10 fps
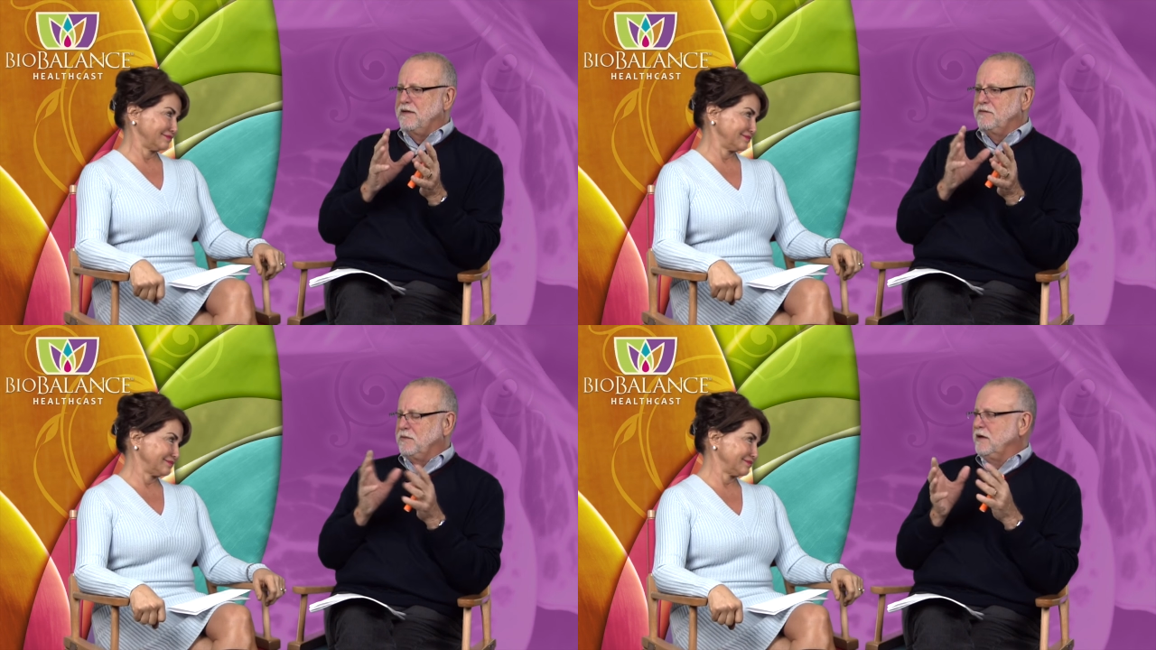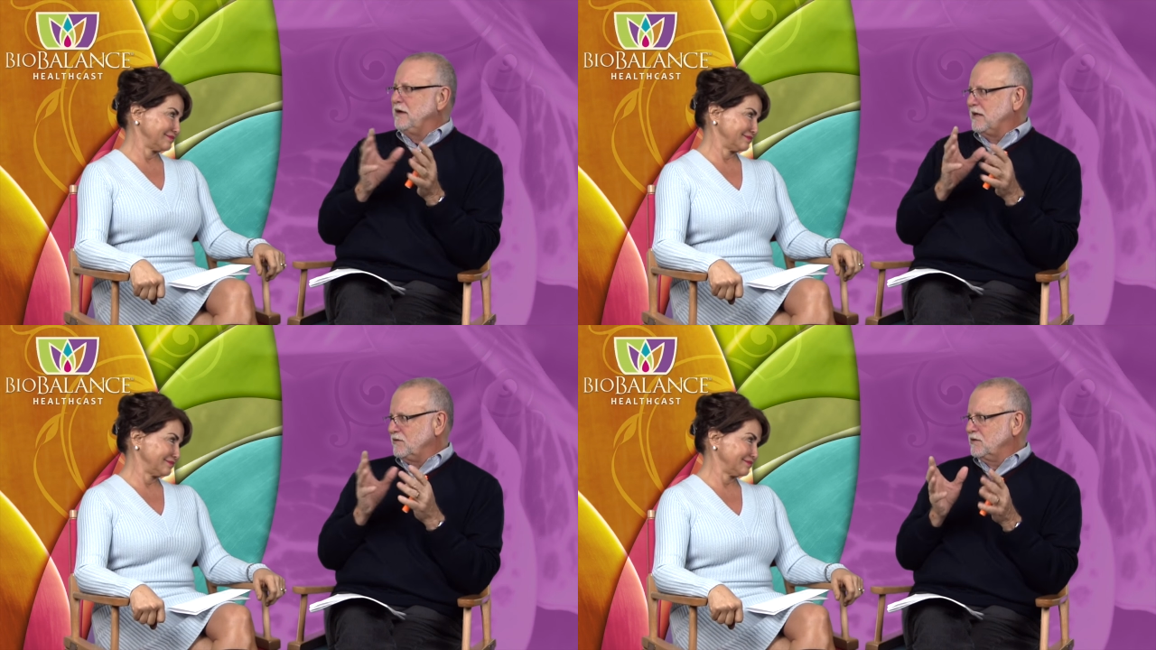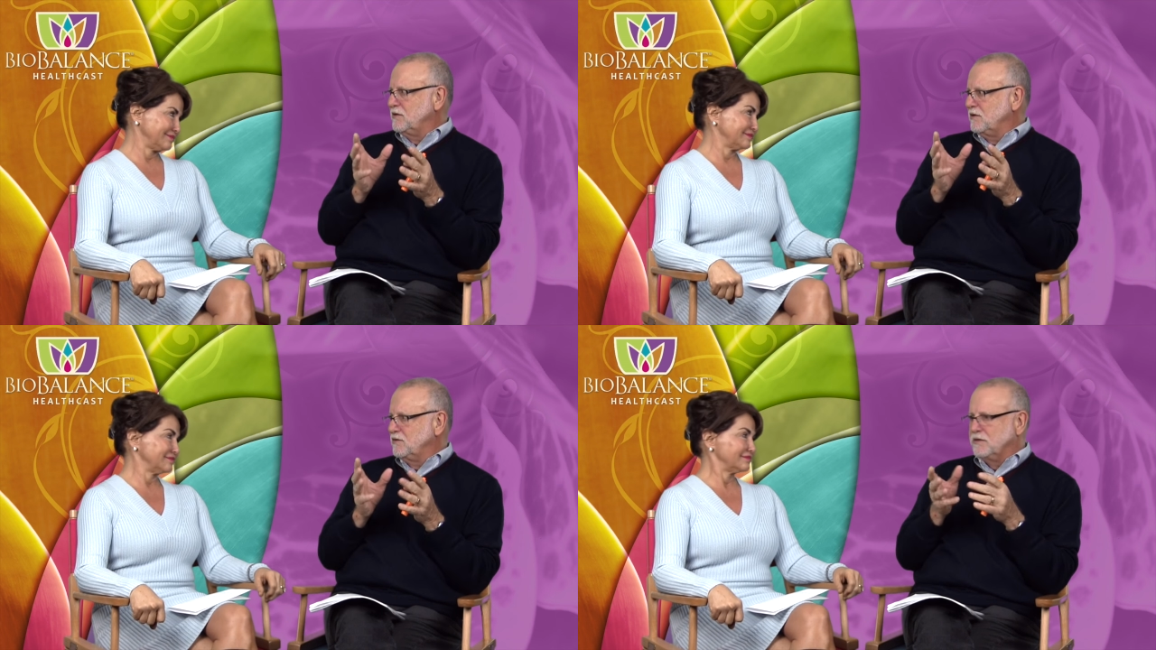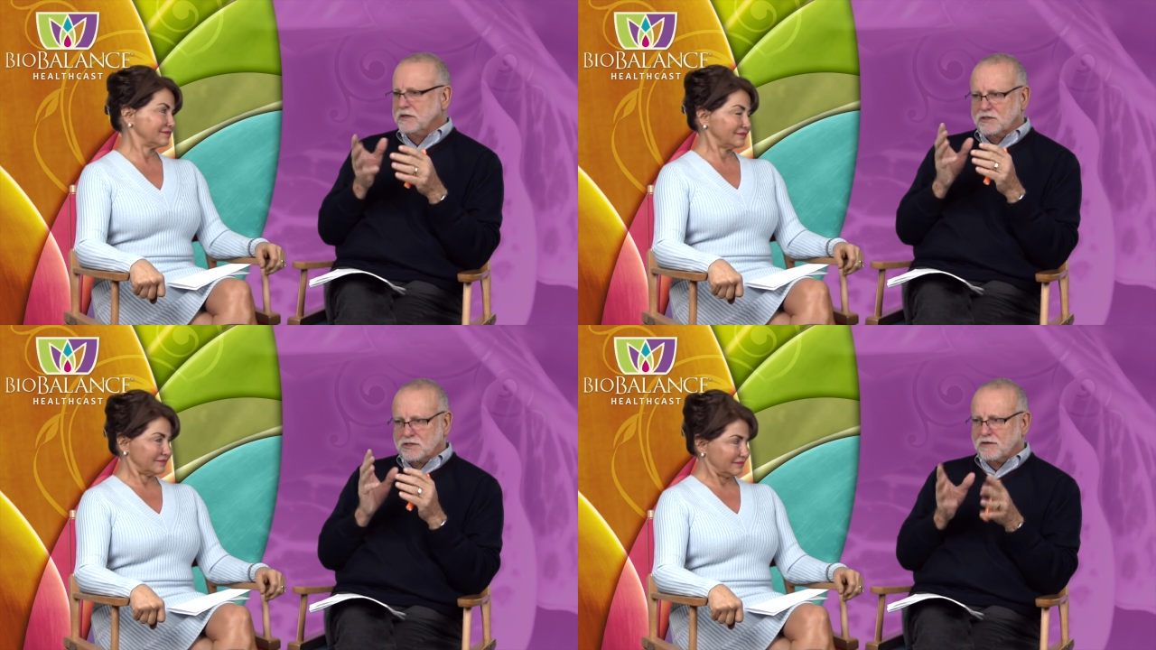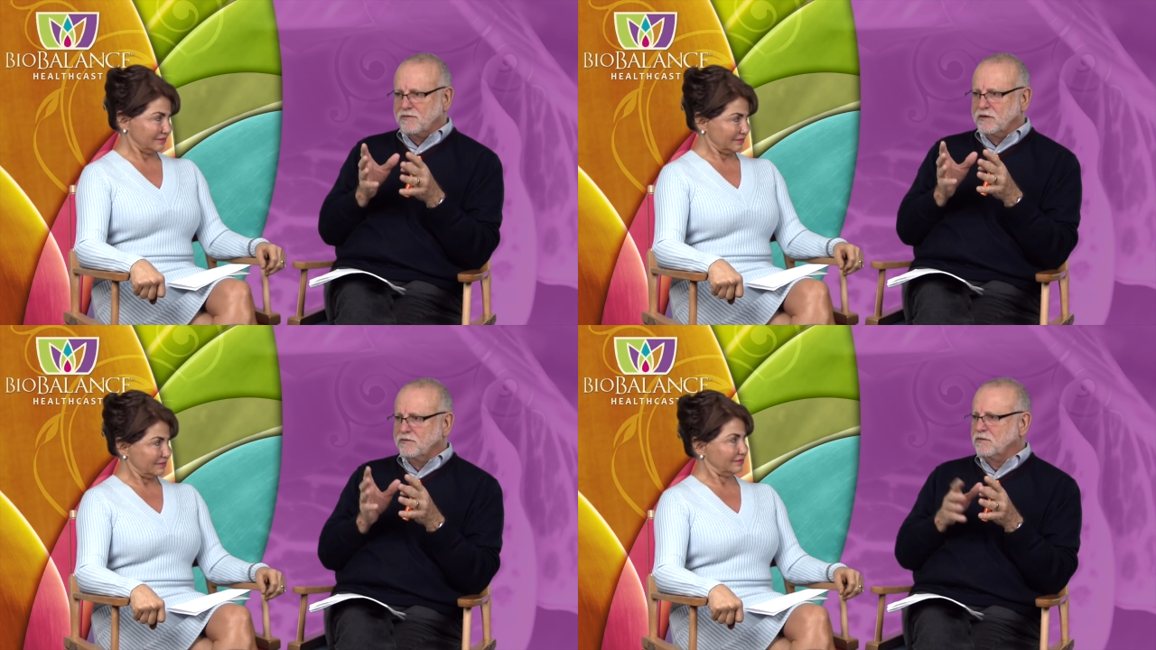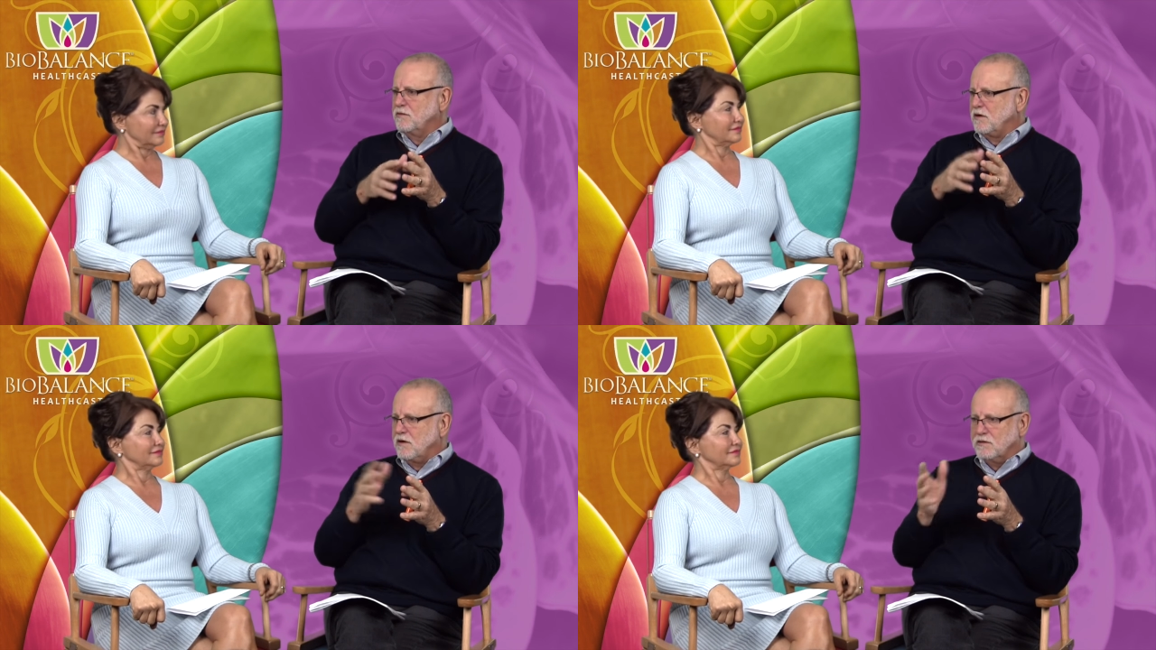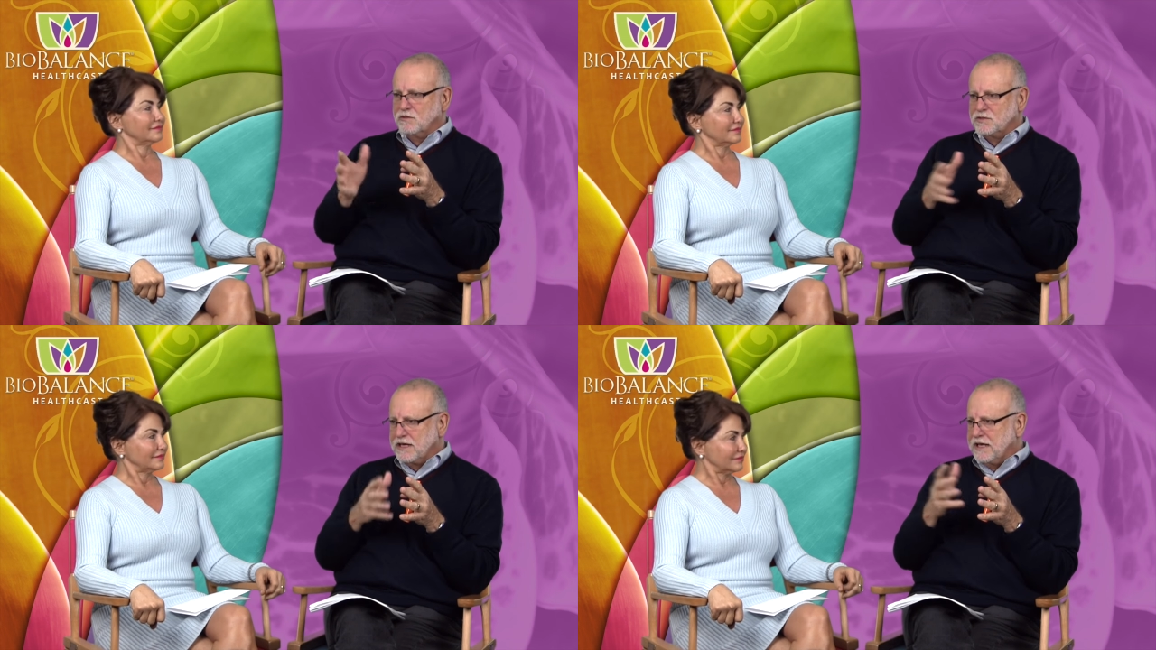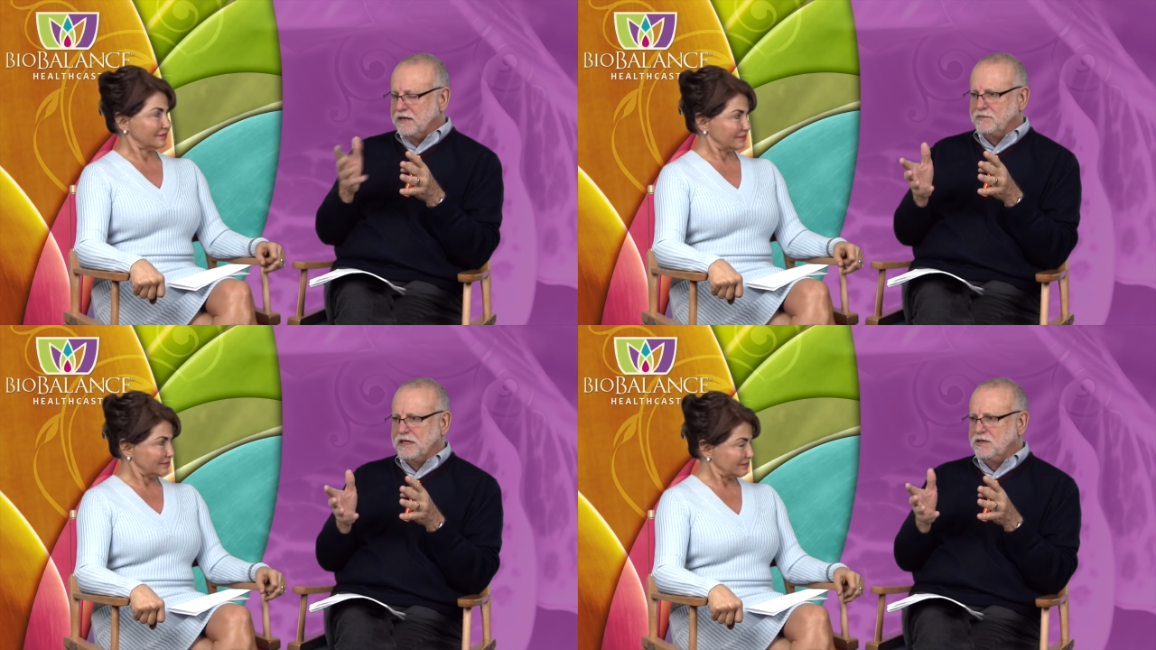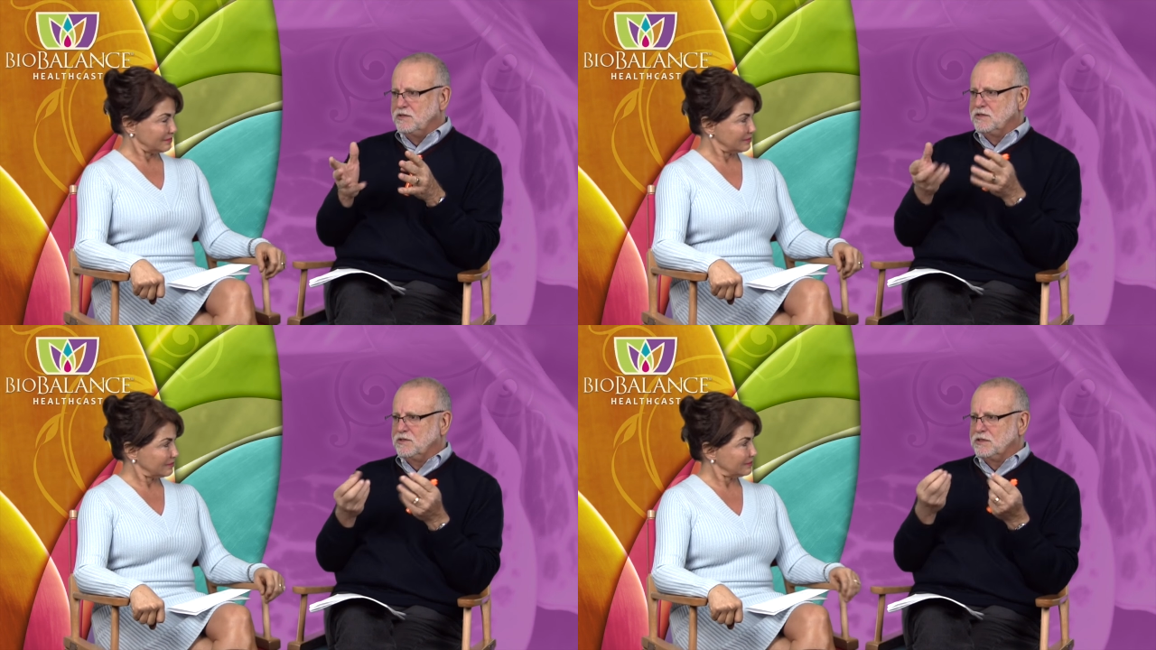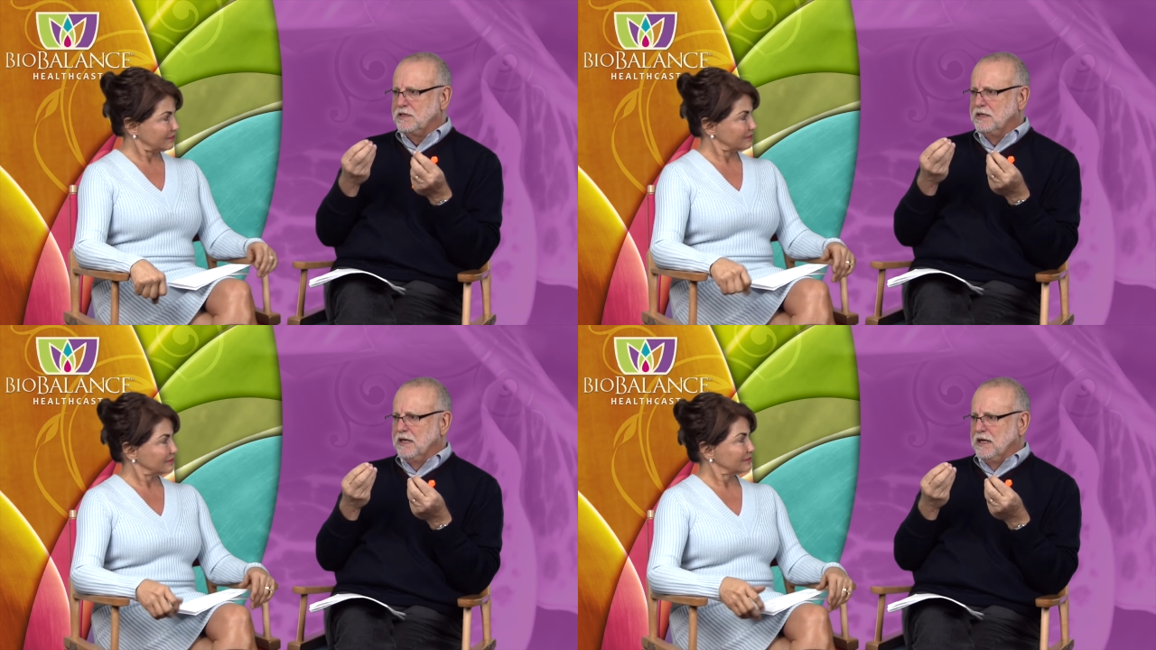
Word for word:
Speaker 1: having bariatric surgery and suffering through all those adaptations and